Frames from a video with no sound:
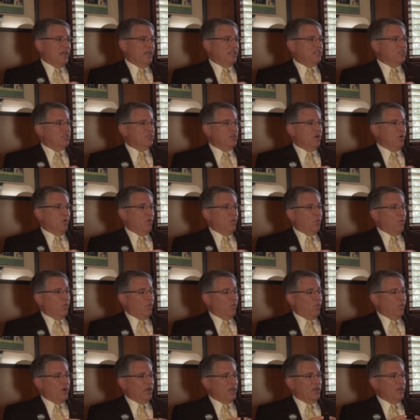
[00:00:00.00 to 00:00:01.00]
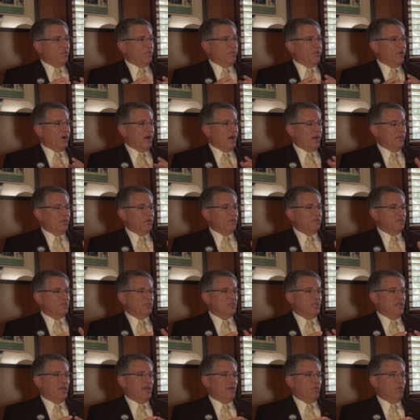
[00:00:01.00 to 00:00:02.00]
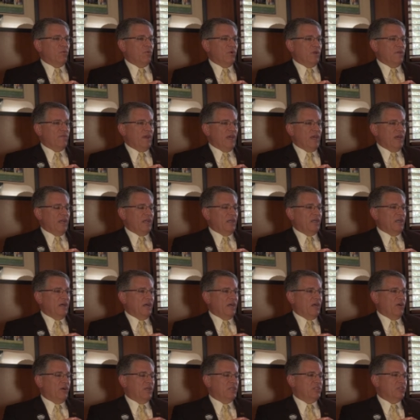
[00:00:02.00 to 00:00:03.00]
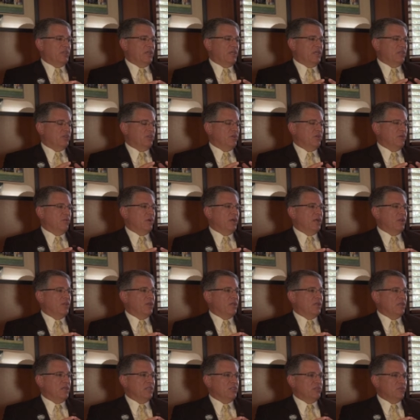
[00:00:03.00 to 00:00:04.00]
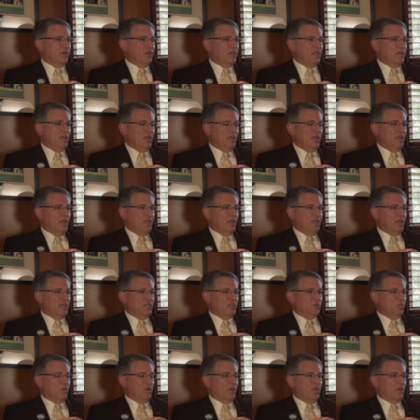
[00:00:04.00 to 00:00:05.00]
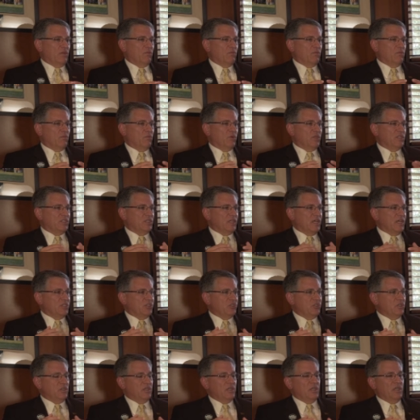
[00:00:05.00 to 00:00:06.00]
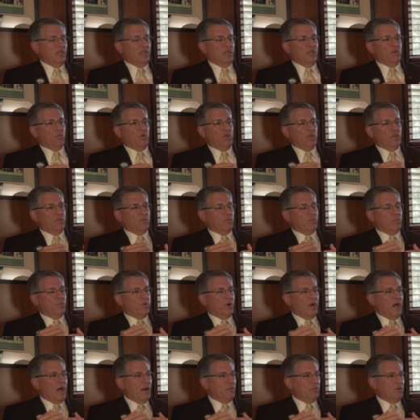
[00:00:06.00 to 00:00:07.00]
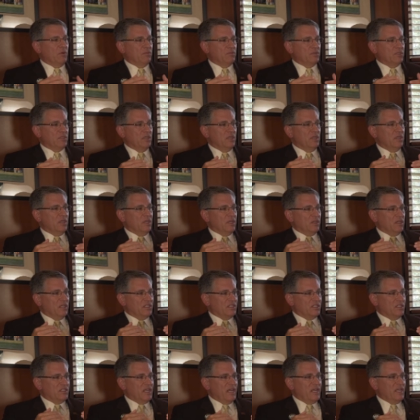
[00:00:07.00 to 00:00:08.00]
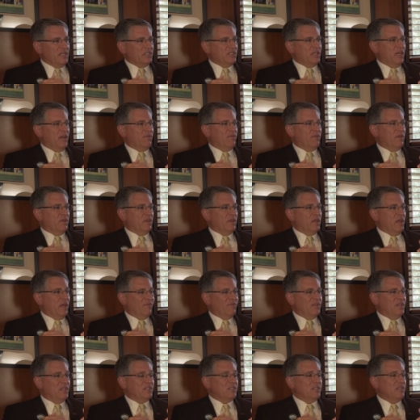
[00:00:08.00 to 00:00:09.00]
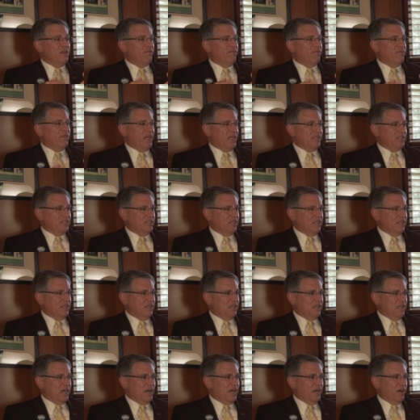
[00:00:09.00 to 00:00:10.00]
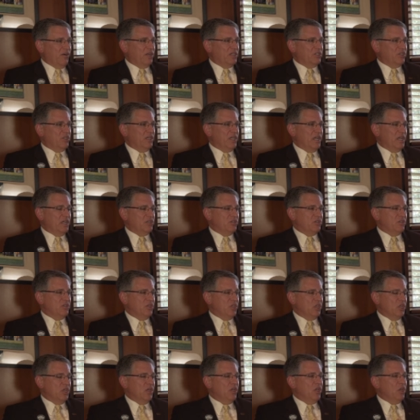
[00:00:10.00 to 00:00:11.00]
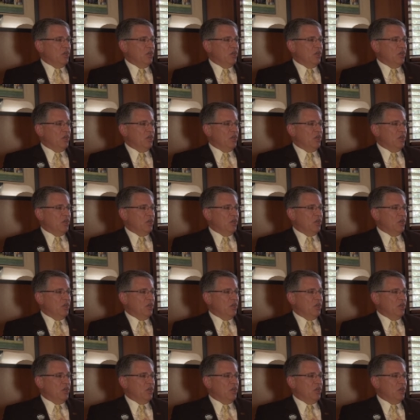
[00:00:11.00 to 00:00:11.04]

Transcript: And so one of the problems that we've had in higher education around the country is with recession and with problems, the states have, have disinvested in higher education.